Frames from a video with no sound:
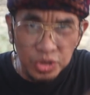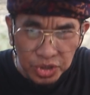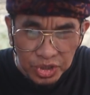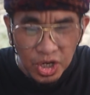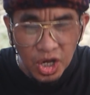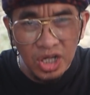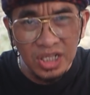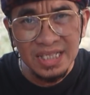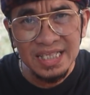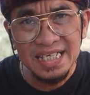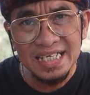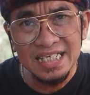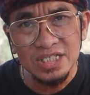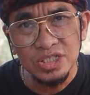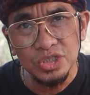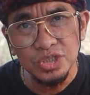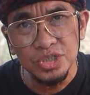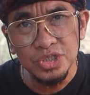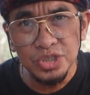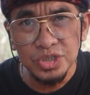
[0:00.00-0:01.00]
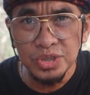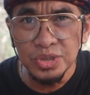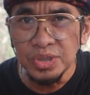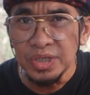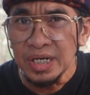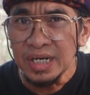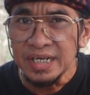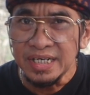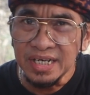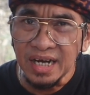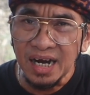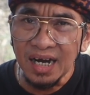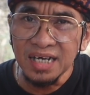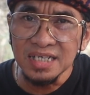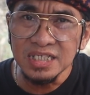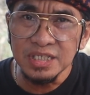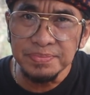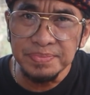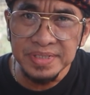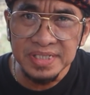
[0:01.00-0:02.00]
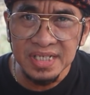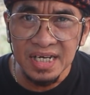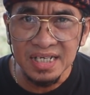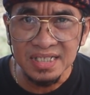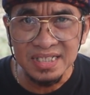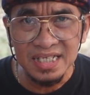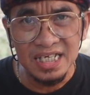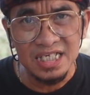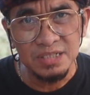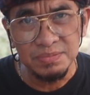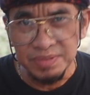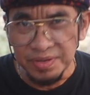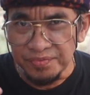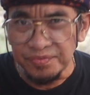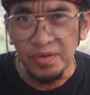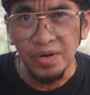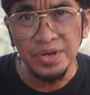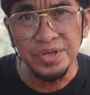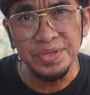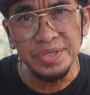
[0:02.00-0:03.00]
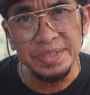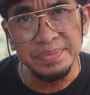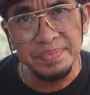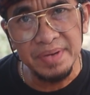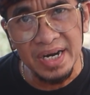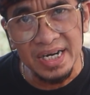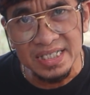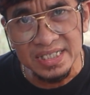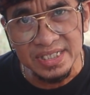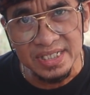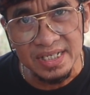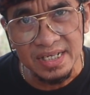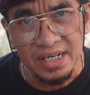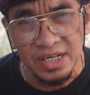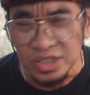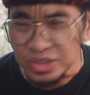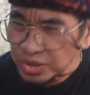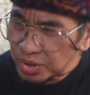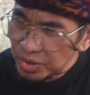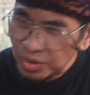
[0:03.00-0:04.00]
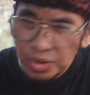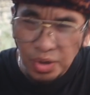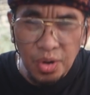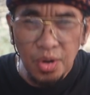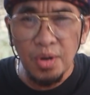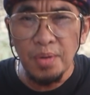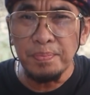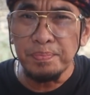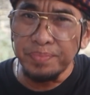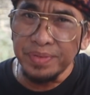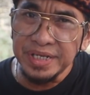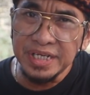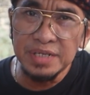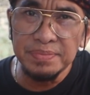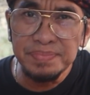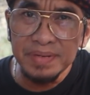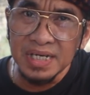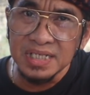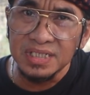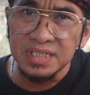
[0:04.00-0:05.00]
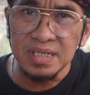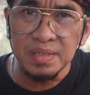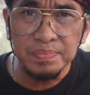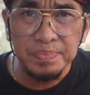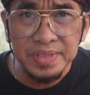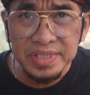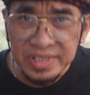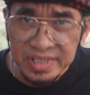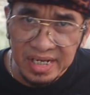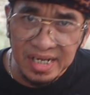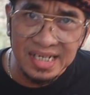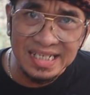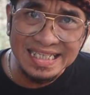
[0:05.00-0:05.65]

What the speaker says: not need to do the RT-PCR test before your departure. So no pre-departure PCR